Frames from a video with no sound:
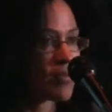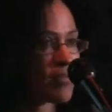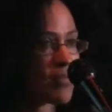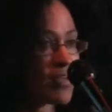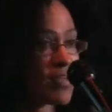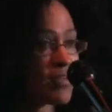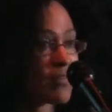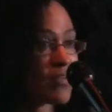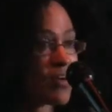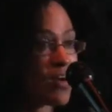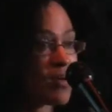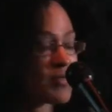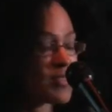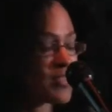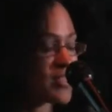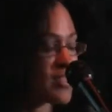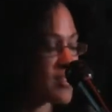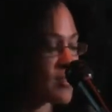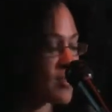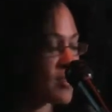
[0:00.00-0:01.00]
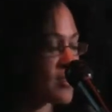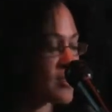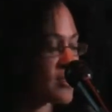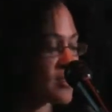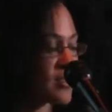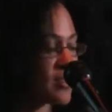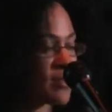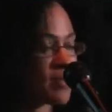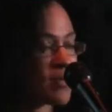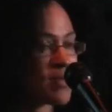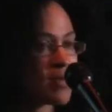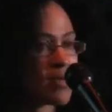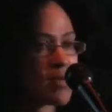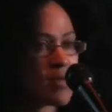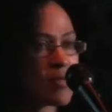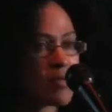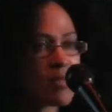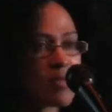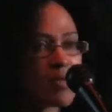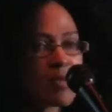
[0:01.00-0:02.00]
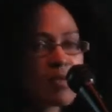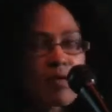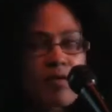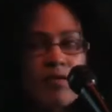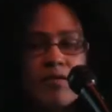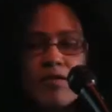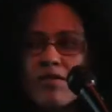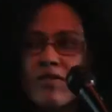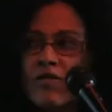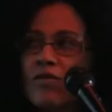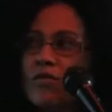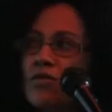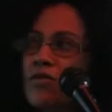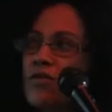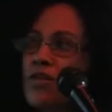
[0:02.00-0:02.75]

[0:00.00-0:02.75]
Creative Commons is an